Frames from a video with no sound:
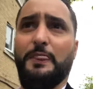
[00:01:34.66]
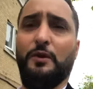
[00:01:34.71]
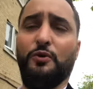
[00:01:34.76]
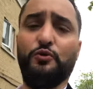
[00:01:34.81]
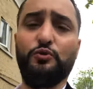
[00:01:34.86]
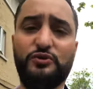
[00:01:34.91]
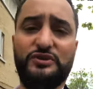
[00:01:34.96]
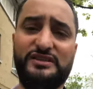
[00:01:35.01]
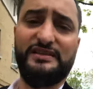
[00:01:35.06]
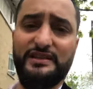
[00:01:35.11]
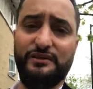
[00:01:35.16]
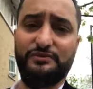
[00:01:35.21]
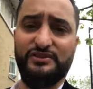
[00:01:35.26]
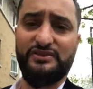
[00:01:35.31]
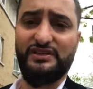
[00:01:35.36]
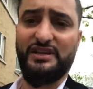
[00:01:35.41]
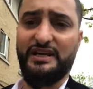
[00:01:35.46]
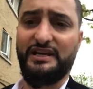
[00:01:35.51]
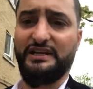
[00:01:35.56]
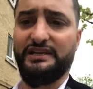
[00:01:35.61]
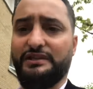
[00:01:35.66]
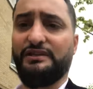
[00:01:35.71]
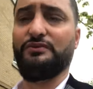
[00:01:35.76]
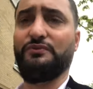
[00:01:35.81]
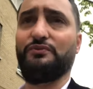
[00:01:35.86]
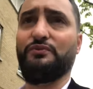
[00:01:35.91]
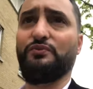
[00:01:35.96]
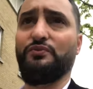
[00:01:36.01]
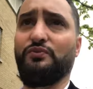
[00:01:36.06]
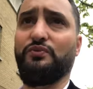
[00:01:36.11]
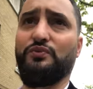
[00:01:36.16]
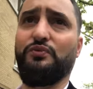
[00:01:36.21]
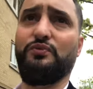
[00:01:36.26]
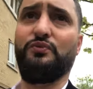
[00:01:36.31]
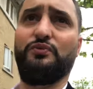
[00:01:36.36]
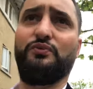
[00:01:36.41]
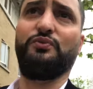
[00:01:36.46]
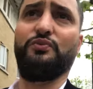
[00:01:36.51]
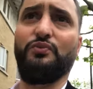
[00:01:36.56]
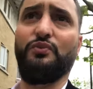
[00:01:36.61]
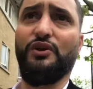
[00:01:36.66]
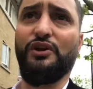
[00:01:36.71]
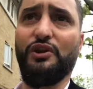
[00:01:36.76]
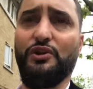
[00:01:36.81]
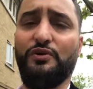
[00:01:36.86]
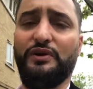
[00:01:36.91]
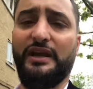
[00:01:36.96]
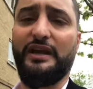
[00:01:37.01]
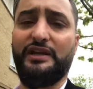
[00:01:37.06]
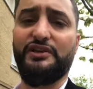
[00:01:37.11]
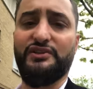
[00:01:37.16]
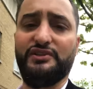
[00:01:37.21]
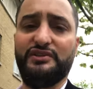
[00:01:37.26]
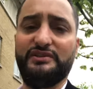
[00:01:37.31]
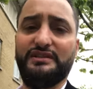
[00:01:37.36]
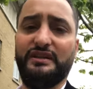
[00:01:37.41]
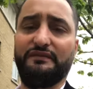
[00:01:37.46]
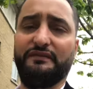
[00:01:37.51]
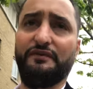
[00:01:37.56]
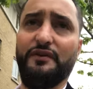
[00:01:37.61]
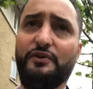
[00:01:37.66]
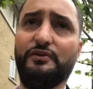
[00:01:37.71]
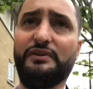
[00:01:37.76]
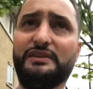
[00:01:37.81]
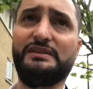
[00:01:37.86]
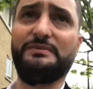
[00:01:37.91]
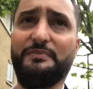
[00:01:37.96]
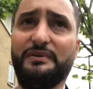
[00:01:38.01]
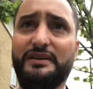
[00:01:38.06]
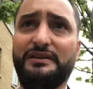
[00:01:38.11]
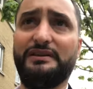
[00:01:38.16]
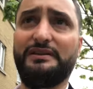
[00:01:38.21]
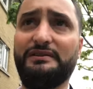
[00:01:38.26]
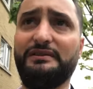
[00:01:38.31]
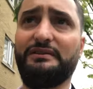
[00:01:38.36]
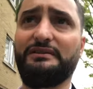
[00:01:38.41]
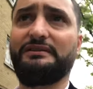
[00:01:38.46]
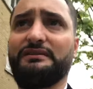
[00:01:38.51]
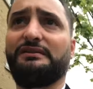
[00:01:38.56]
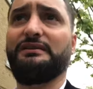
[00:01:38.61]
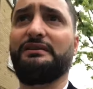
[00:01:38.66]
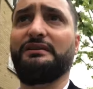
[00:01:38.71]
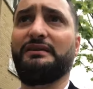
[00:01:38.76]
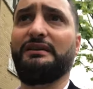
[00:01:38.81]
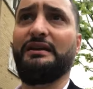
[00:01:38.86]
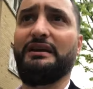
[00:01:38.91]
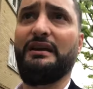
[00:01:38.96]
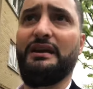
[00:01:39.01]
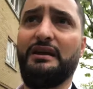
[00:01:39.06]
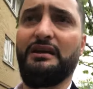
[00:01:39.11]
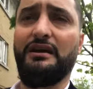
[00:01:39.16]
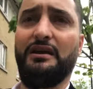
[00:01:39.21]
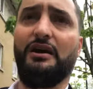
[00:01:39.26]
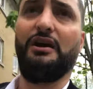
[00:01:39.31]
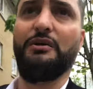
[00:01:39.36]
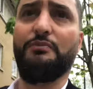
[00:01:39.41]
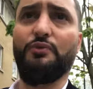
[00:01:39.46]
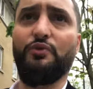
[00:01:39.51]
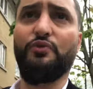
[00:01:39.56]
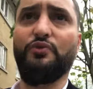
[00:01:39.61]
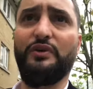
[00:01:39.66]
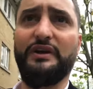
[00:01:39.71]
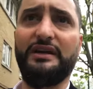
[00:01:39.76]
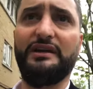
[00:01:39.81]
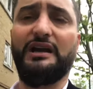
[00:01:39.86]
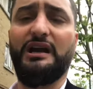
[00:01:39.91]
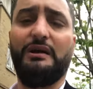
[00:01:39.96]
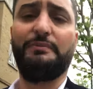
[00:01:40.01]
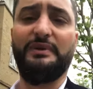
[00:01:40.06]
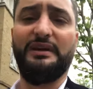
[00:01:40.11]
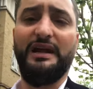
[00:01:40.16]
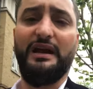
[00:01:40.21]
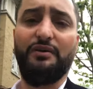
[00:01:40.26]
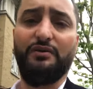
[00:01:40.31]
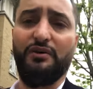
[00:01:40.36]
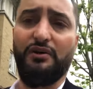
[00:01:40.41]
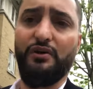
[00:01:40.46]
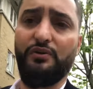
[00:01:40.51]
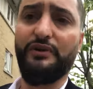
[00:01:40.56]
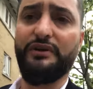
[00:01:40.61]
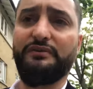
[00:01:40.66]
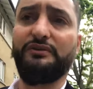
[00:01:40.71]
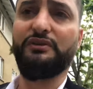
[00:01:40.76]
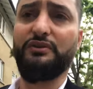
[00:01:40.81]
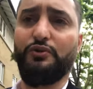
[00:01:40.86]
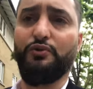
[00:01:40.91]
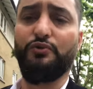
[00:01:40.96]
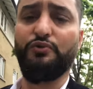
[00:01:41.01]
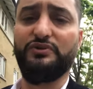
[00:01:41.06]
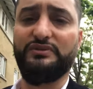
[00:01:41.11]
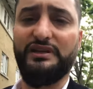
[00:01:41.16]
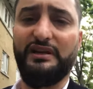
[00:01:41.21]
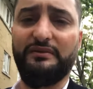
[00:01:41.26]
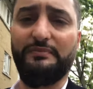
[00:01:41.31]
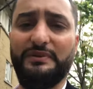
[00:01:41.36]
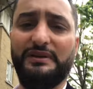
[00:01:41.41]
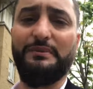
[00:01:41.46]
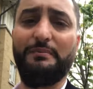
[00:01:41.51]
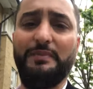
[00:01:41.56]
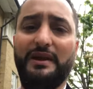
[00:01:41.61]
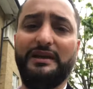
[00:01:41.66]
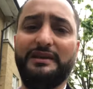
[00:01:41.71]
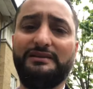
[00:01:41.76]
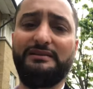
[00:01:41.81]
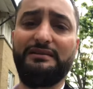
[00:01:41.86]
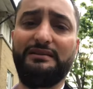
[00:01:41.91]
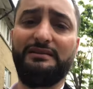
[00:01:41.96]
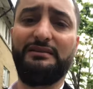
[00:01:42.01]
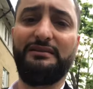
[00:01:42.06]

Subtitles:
all cell sighting, what locations that phone has been, all incoming outgoing calls that have been made,